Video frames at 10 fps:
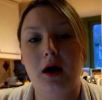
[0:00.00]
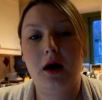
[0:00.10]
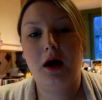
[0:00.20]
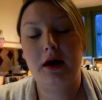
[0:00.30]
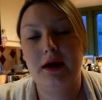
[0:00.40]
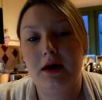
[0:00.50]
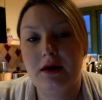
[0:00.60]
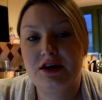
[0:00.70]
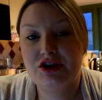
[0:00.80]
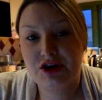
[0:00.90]
Hiya,
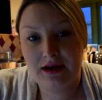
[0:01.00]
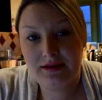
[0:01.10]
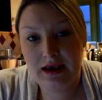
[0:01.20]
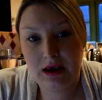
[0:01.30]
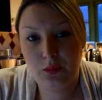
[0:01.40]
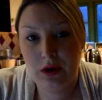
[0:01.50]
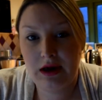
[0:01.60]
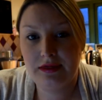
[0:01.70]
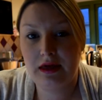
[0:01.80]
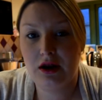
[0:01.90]
it's Jess here
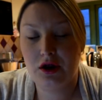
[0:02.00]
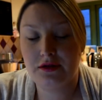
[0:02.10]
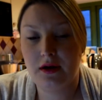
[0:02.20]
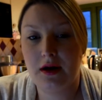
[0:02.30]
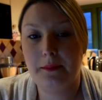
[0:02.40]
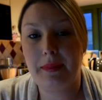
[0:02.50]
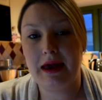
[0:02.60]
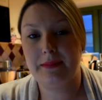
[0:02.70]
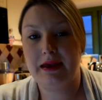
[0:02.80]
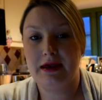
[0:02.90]
with another
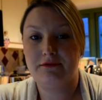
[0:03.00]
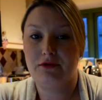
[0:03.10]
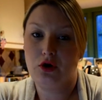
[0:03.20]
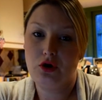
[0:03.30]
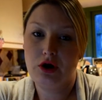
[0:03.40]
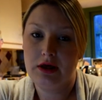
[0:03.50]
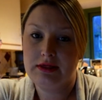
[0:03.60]
baby vlog.